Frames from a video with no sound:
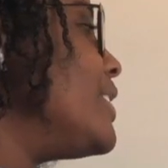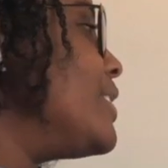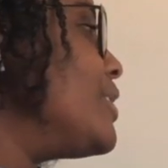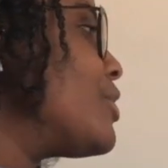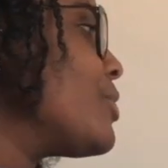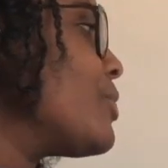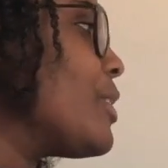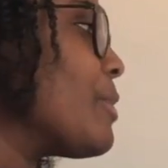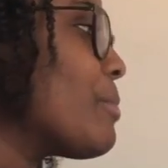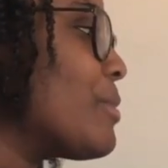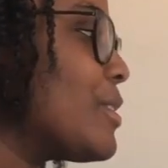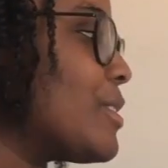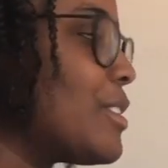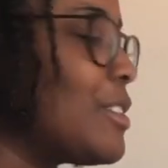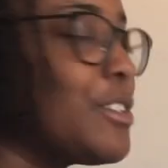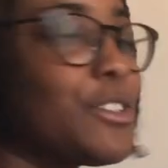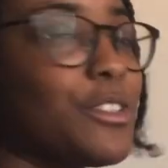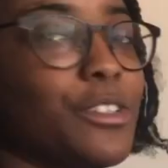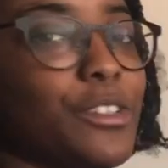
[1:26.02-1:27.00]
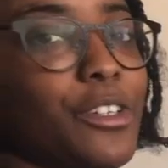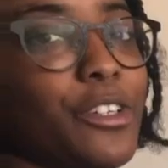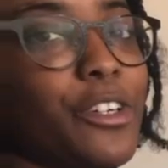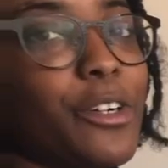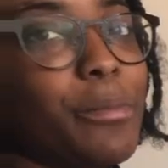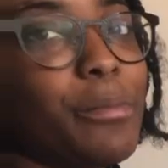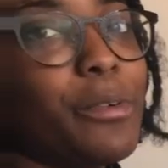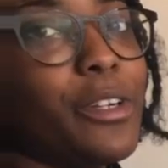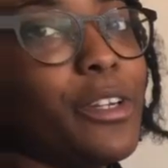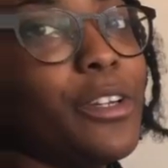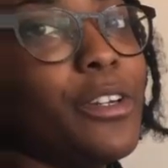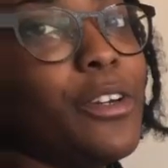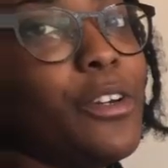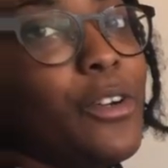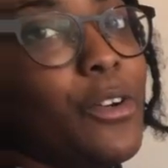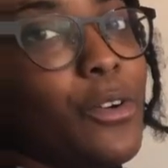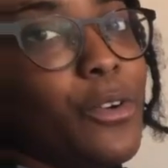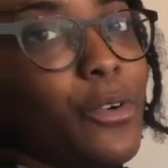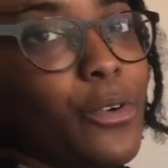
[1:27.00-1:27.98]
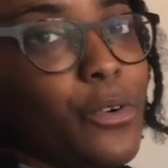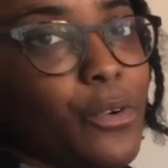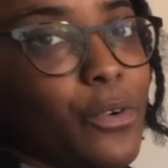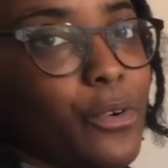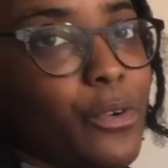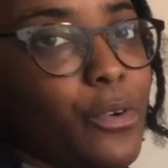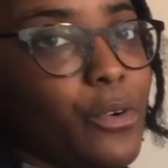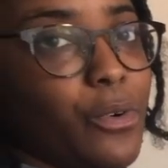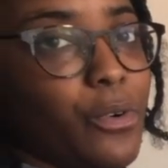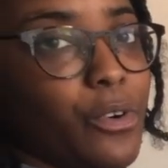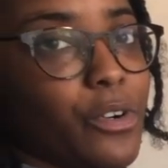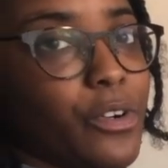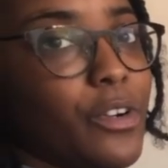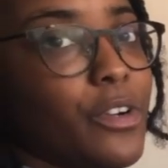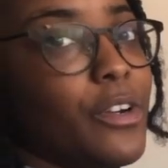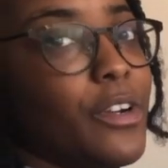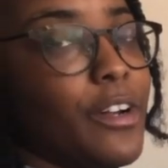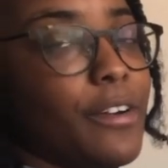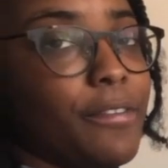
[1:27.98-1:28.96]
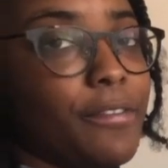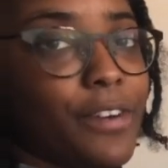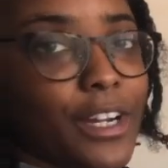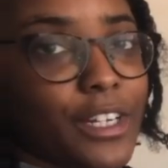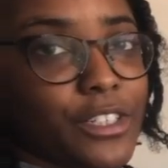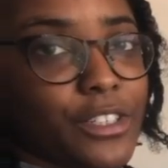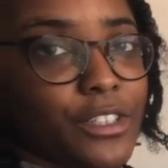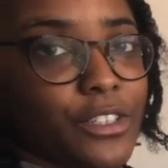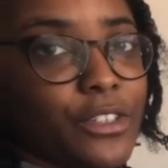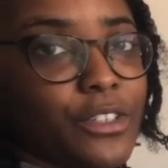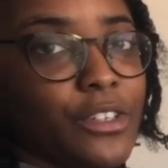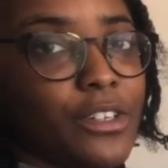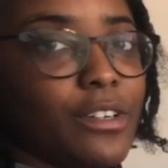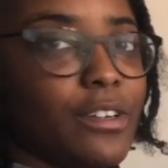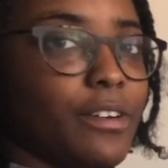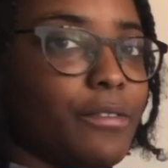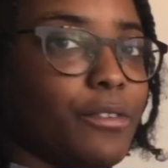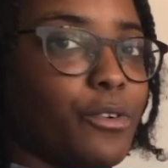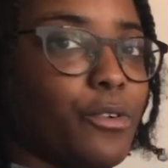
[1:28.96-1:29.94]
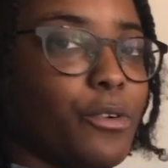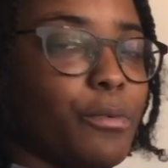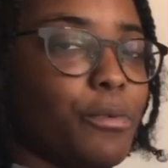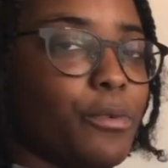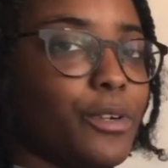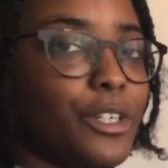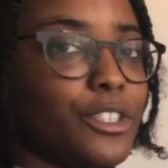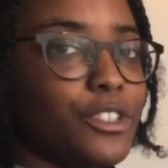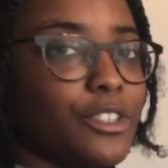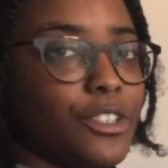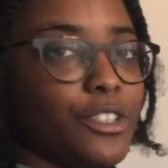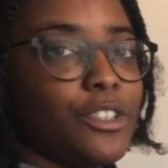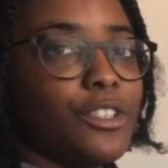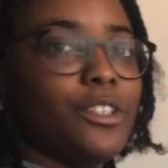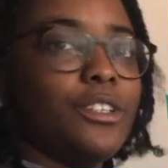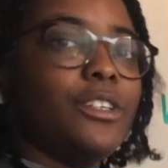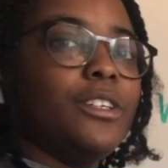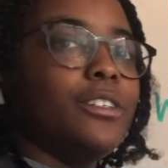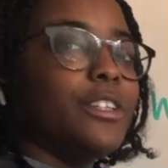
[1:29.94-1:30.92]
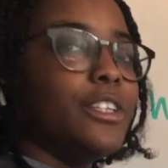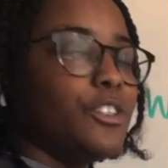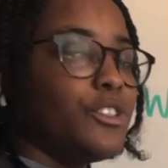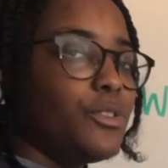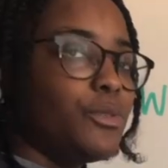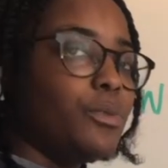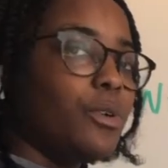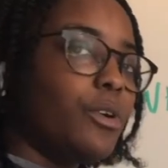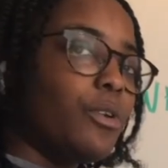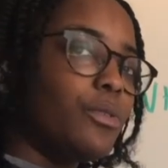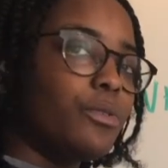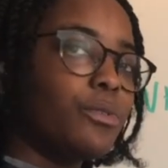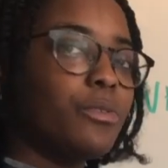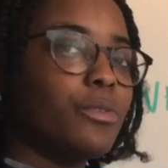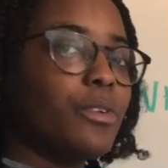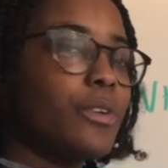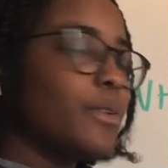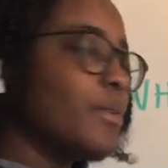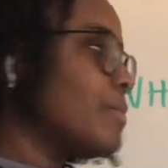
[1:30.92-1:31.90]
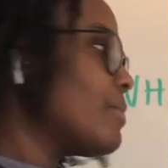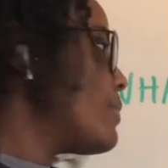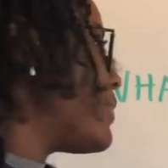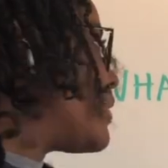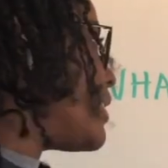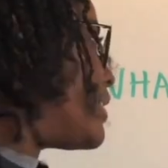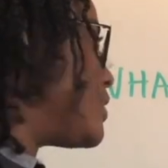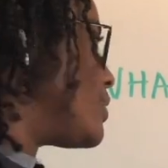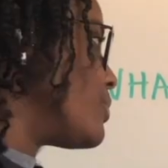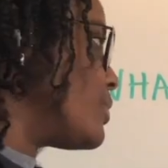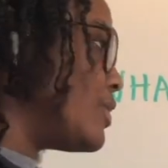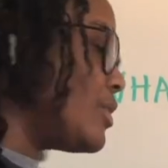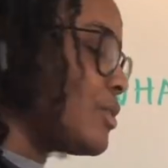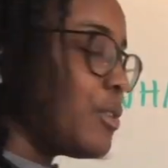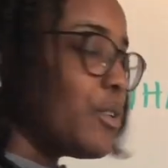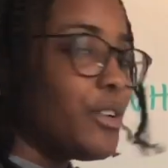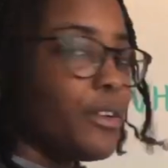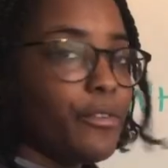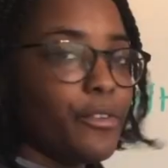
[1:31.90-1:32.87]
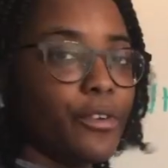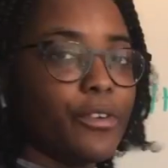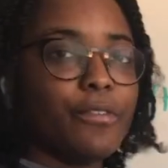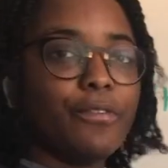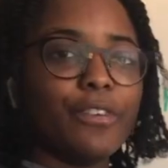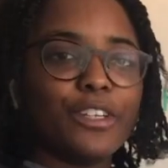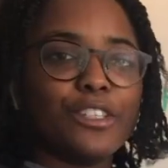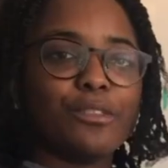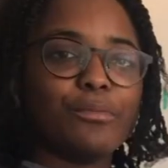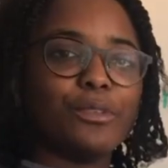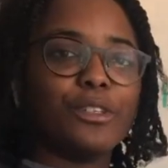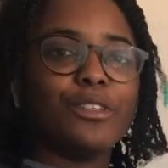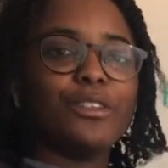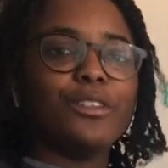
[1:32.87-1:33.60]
into a percentage of the company or a fraction of the corporation that you own as a result of your investment.